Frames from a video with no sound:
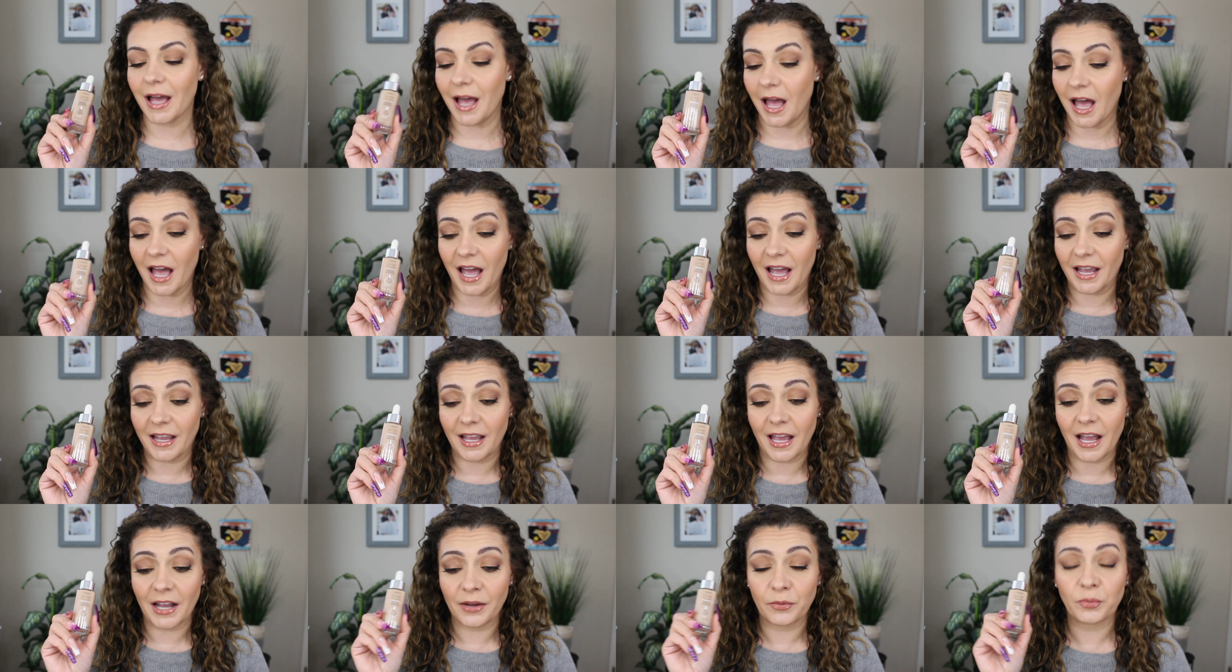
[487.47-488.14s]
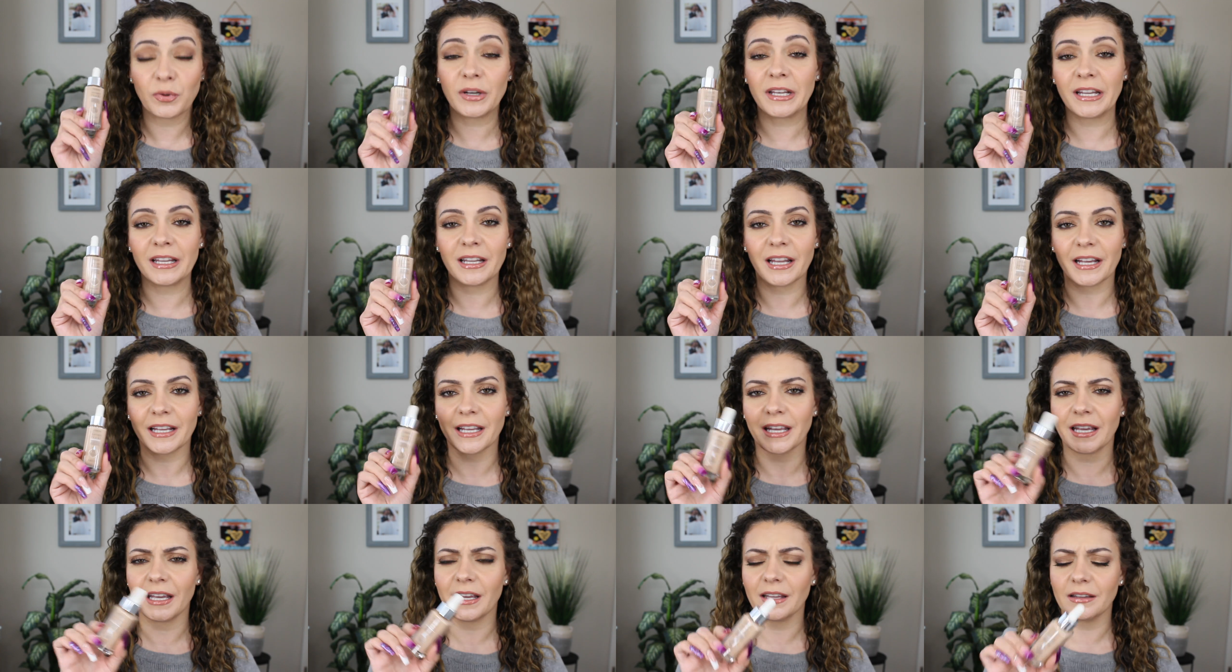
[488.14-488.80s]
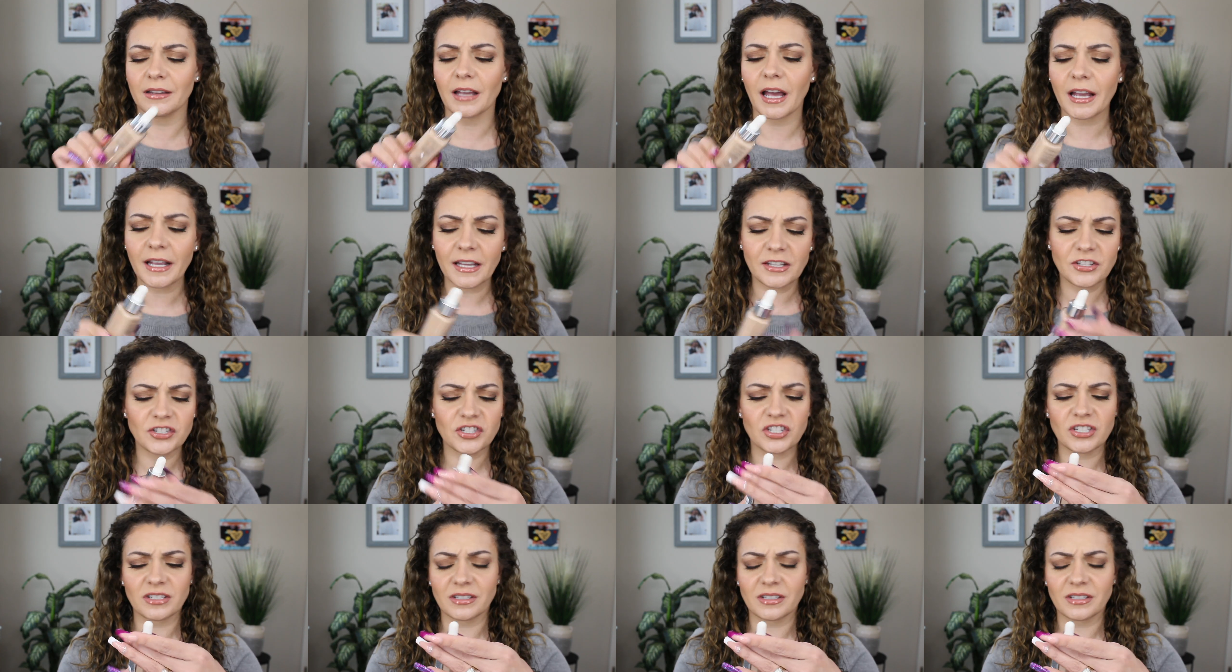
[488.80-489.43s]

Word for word: I, I really like it. I